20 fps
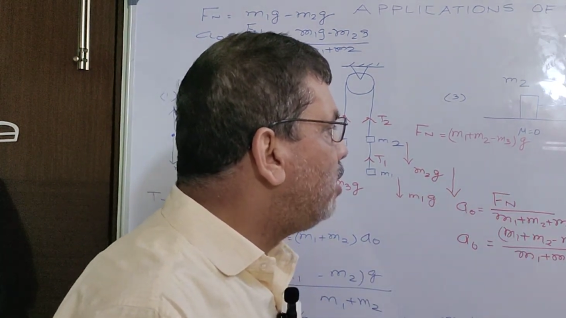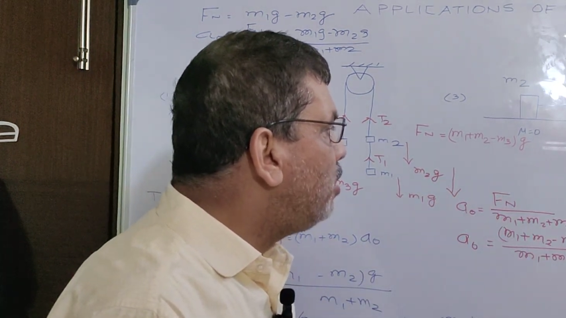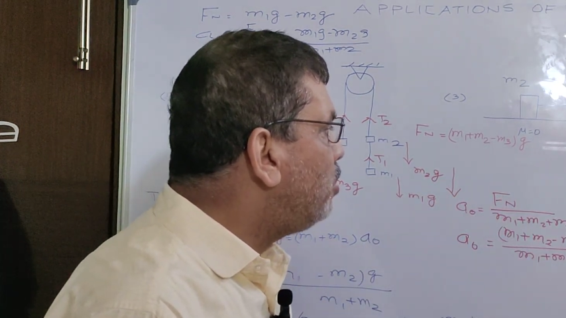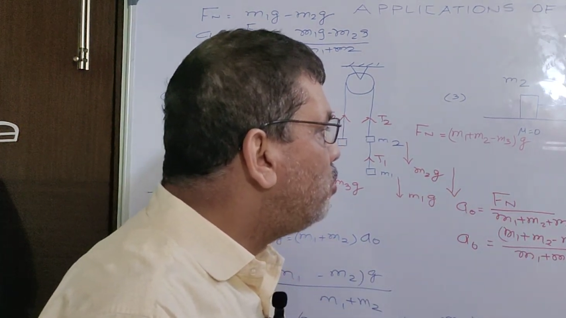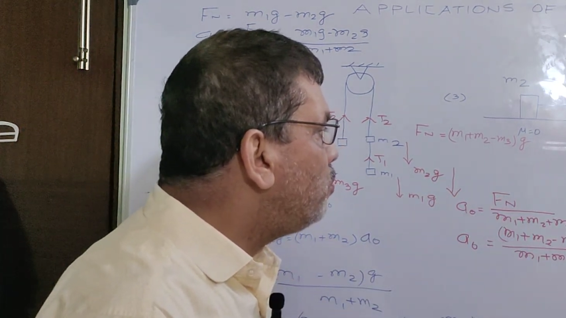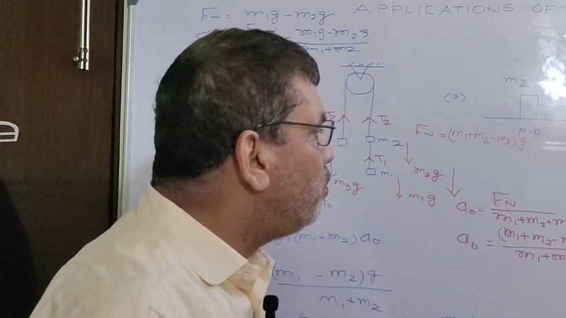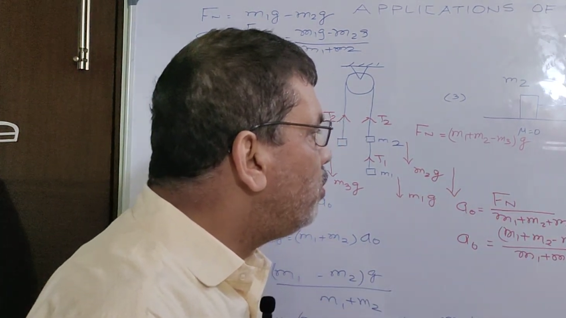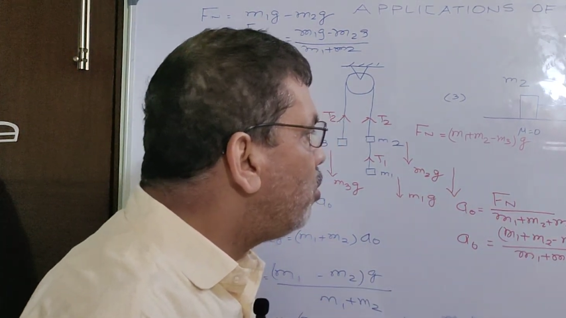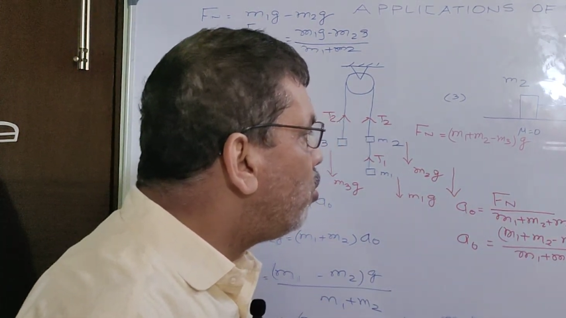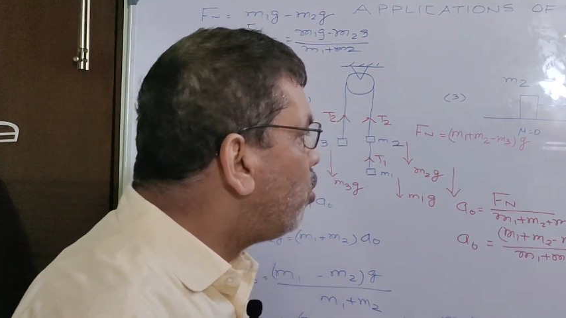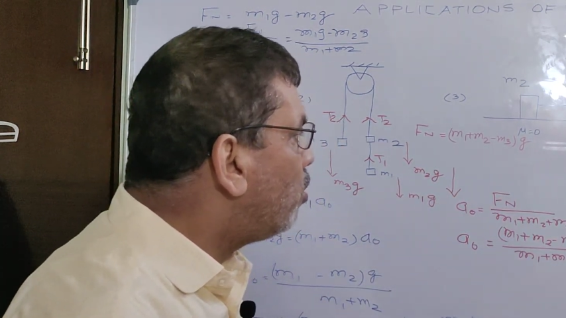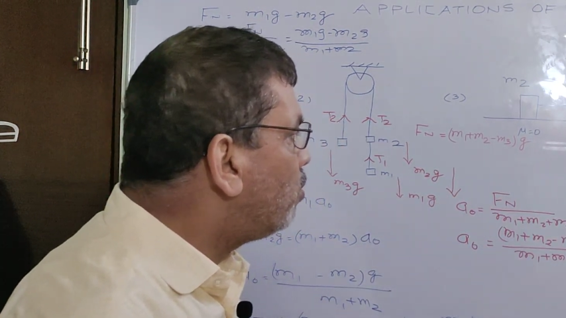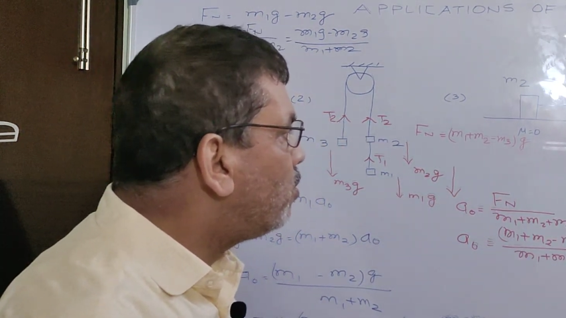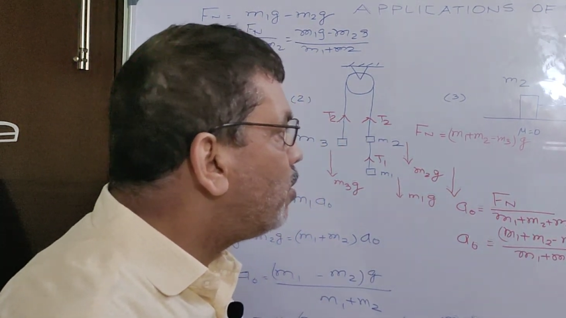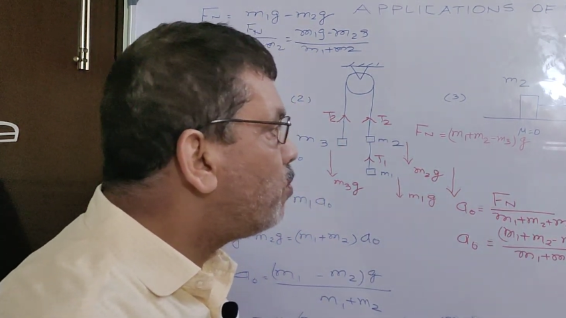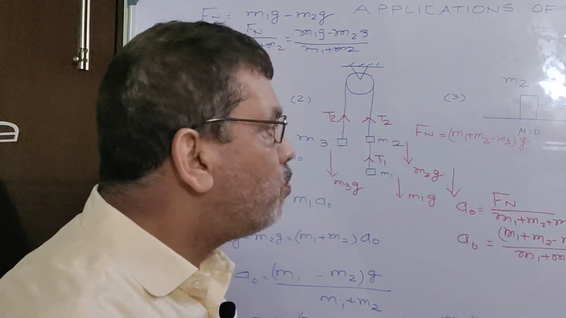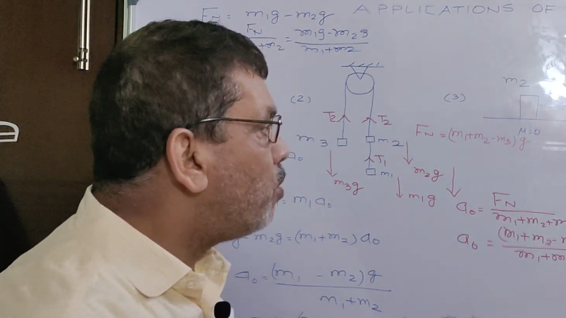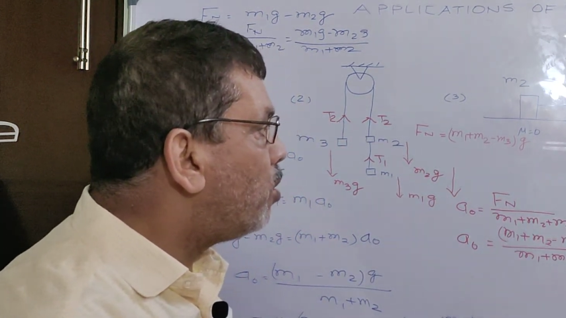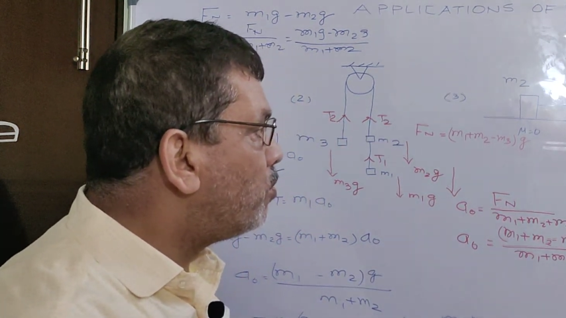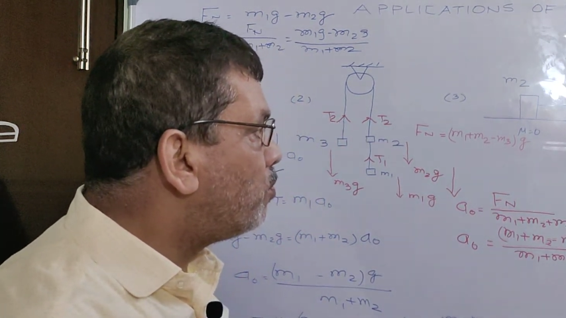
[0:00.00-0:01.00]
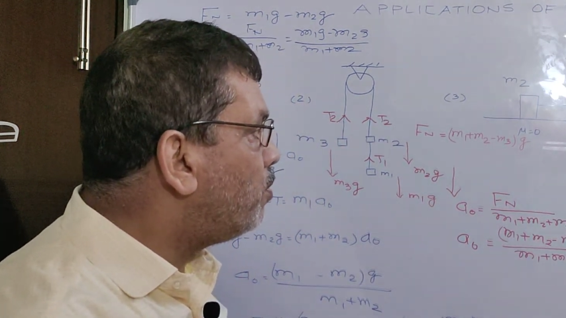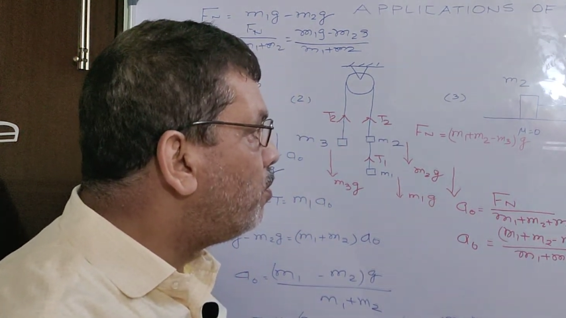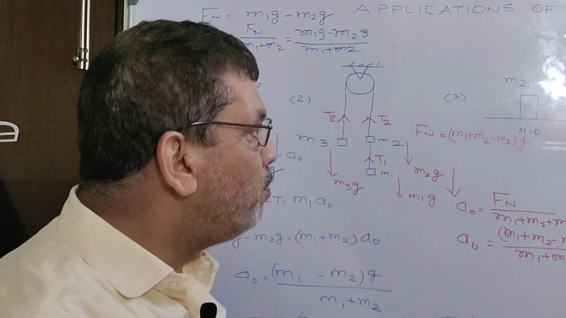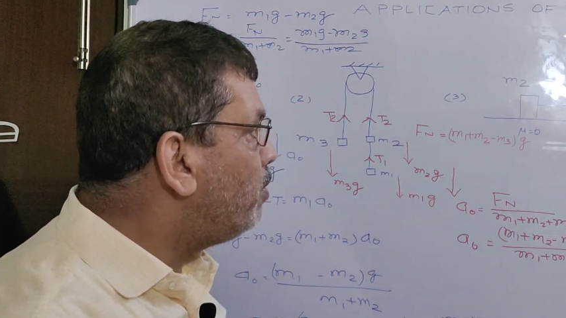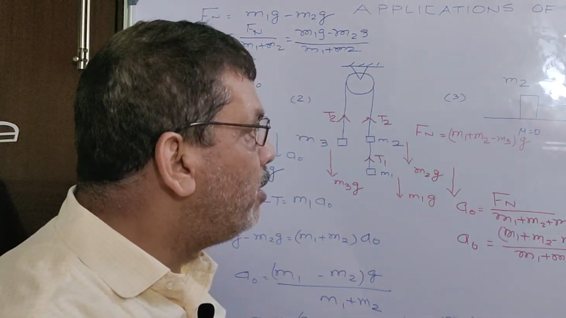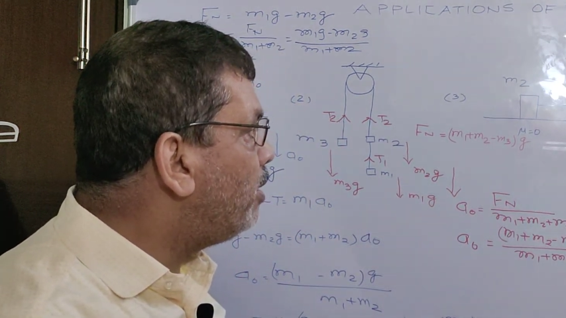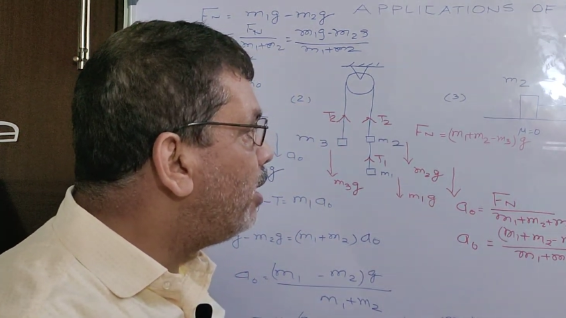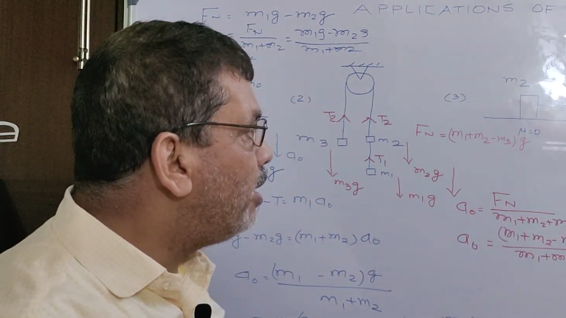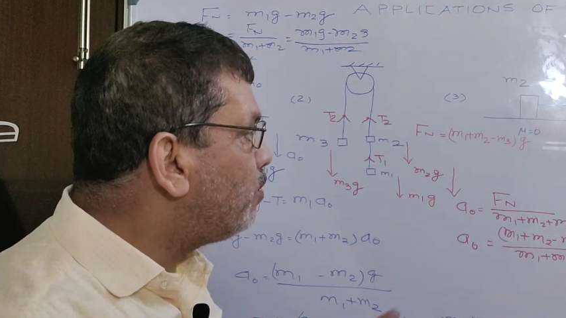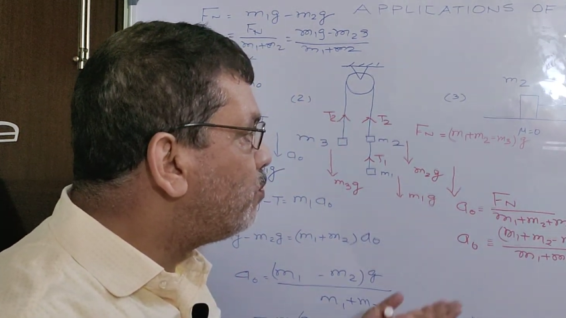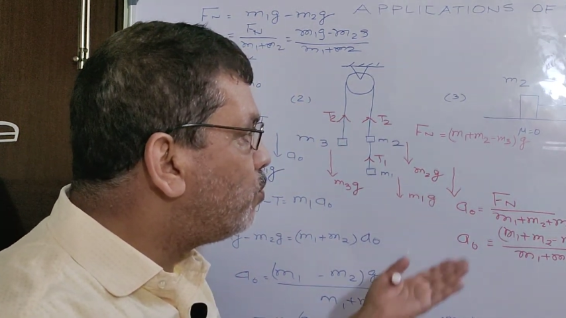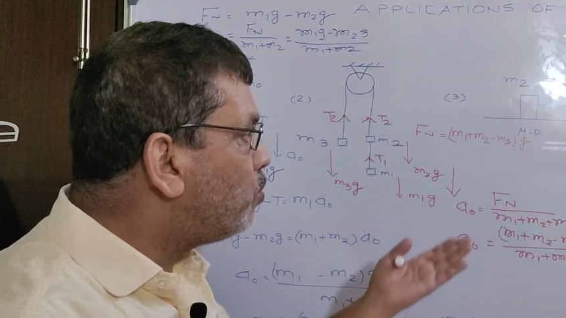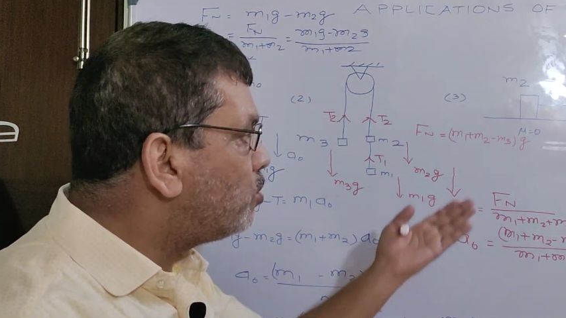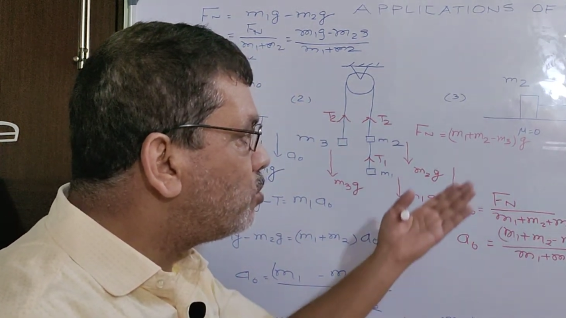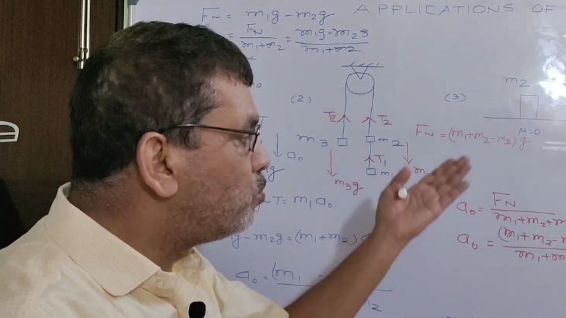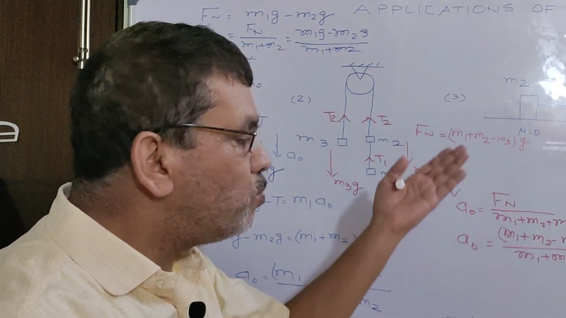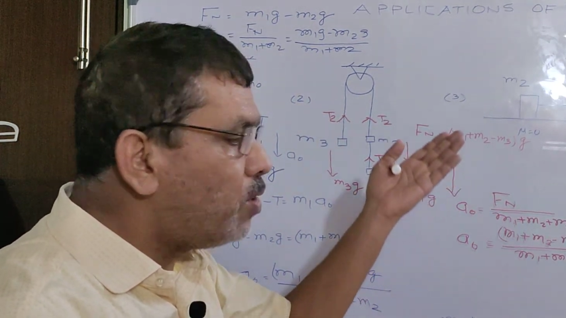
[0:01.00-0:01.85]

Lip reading: you will order what will be net force,